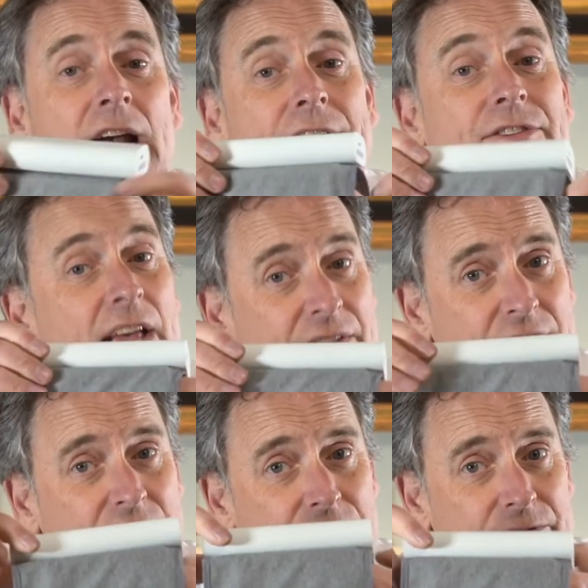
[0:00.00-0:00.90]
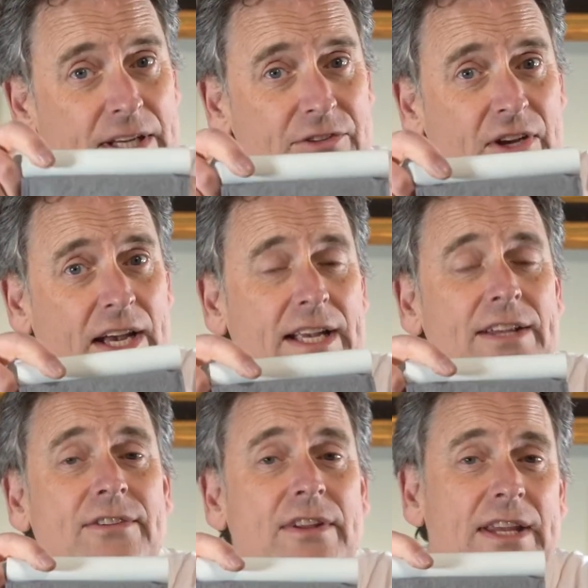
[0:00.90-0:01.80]
Another new feature
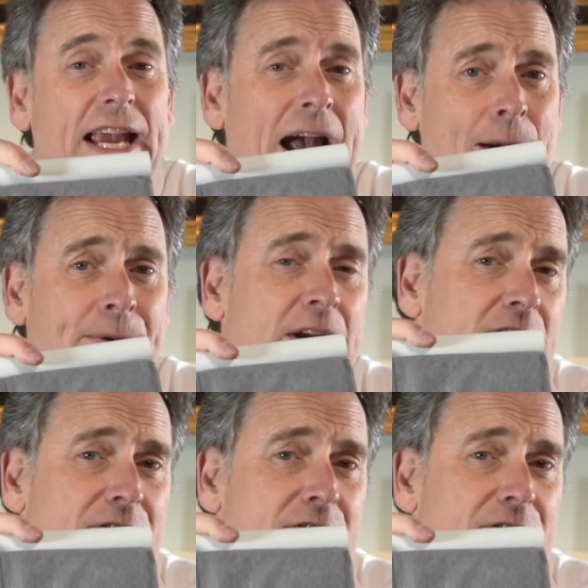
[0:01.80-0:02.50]
is that the app can